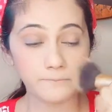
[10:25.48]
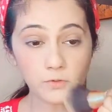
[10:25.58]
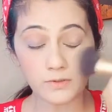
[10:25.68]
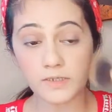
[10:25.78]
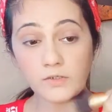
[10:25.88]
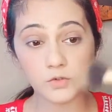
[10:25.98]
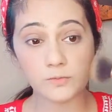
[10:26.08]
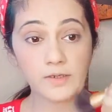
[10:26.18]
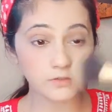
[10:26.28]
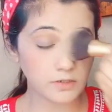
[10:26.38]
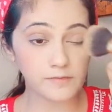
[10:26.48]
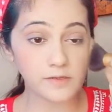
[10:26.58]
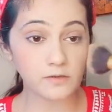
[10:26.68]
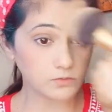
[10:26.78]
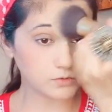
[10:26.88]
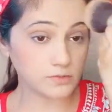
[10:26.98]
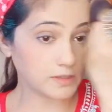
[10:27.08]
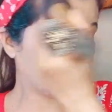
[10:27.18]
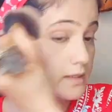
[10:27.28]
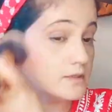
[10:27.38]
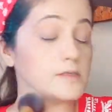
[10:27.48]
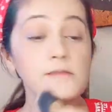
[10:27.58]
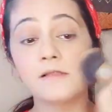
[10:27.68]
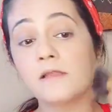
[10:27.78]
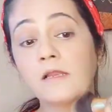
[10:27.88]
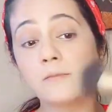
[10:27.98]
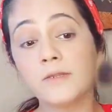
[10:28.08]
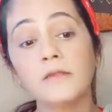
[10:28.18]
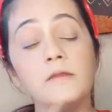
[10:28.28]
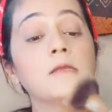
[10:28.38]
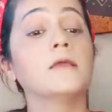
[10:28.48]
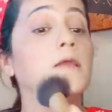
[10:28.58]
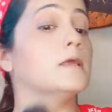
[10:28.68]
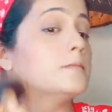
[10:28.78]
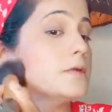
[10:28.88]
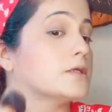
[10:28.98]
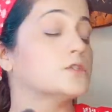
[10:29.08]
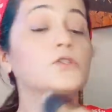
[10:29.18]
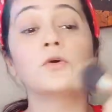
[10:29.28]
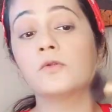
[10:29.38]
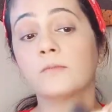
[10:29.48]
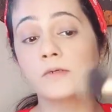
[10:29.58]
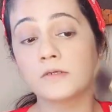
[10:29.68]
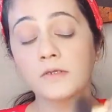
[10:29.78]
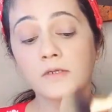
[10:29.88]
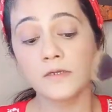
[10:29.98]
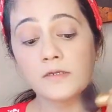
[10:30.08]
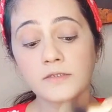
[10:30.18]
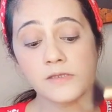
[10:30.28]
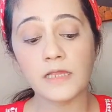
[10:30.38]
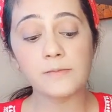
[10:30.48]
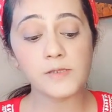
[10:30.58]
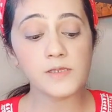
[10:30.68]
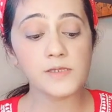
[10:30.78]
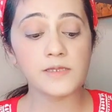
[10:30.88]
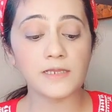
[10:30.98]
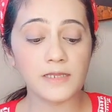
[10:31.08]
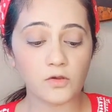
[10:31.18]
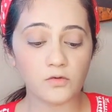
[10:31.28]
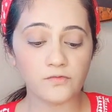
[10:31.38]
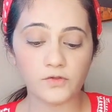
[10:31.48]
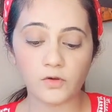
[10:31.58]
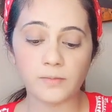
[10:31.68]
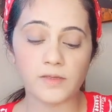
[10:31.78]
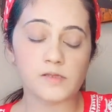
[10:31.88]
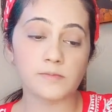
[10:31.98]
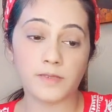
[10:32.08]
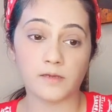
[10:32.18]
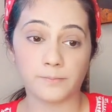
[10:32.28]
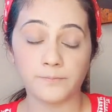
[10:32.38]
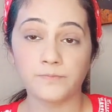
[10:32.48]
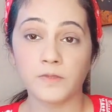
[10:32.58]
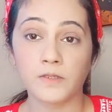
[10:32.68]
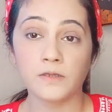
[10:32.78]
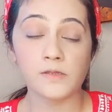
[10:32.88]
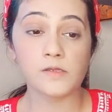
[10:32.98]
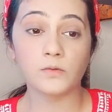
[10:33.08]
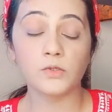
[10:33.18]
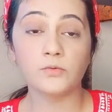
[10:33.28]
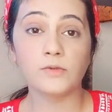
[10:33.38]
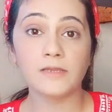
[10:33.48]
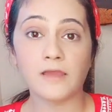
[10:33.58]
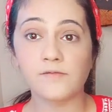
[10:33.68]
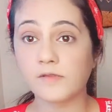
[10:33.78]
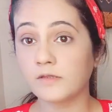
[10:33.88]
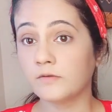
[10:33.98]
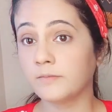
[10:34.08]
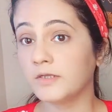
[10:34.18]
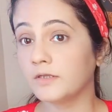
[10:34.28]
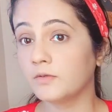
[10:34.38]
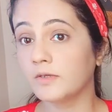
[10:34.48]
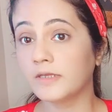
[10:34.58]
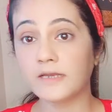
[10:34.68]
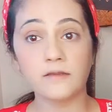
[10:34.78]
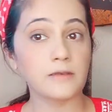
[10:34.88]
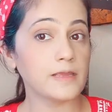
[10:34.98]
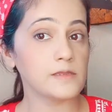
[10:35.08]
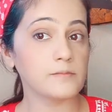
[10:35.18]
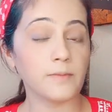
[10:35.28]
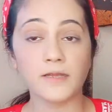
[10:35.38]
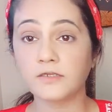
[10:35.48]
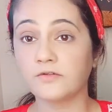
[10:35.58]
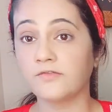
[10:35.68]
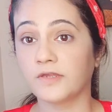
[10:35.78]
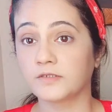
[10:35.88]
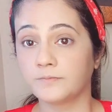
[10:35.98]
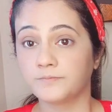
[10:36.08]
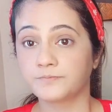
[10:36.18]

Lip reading: Don't take too much, otherwise it will look too cakey. Just a little bit and brush it all over. This helps in sealing off your base makeup. So you will have, immediately you will get a nice matte effect.